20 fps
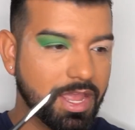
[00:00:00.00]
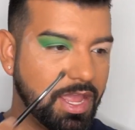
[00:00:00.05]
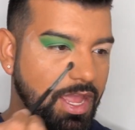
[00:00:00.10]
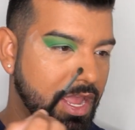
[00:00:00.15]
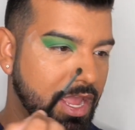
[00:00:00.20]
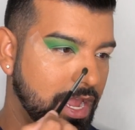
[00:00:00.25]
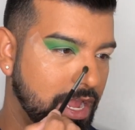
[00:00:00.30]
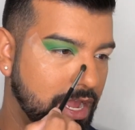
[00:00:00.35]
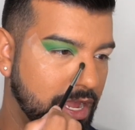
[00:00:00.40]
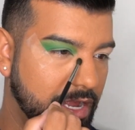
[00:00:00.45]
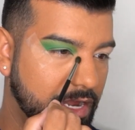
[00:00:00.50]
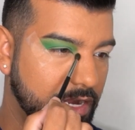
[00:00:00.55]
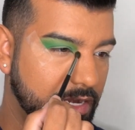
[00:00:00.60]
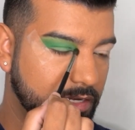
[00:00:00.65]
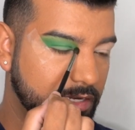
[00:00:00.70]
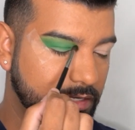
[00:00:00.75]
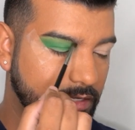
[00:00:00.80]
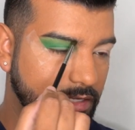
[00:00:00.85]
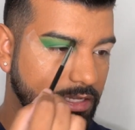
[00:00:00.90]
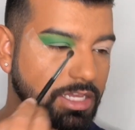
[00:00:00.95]

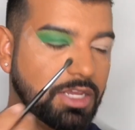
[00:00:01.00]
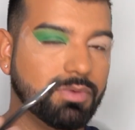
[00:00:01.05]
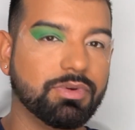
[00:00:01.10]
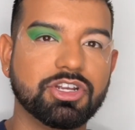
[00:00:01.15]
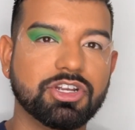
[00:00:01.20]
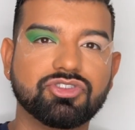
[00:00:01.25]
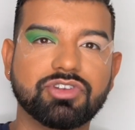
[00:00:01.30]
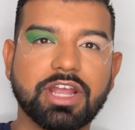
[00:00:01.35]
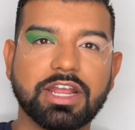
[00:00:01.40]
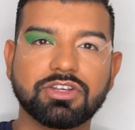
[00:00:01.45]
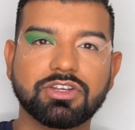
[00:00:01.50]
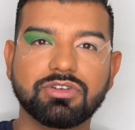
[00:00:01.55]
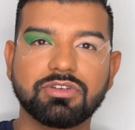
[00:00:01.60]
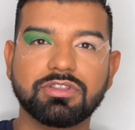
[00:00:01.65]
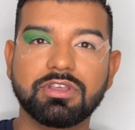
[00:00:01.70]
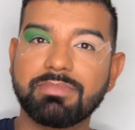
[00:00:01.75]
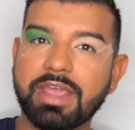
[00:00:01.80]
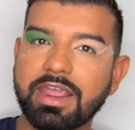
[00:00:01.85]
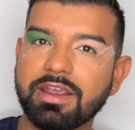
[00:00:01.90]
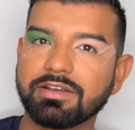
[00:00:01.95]
And he went straight to
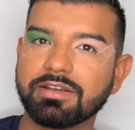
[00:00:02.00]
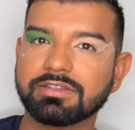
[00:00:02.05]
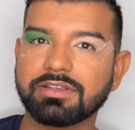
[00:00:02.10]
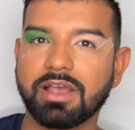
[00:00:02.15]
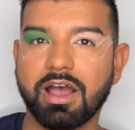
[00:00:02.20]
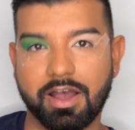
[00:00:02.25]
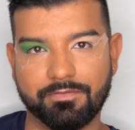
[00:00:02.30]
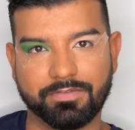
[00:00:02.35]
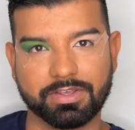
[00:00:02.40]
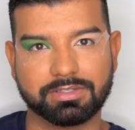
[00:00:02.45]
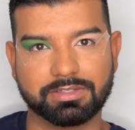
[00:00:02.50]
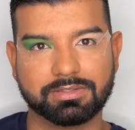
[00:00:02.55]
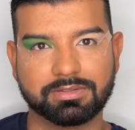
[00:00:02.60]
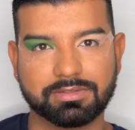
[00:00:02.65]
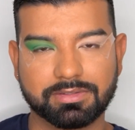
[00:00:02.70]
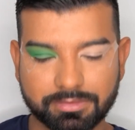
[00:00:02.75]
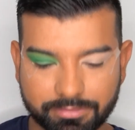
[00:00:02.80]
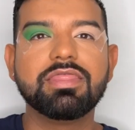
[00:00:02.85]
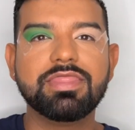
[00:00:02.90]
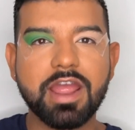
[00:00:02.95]
the mayor's office.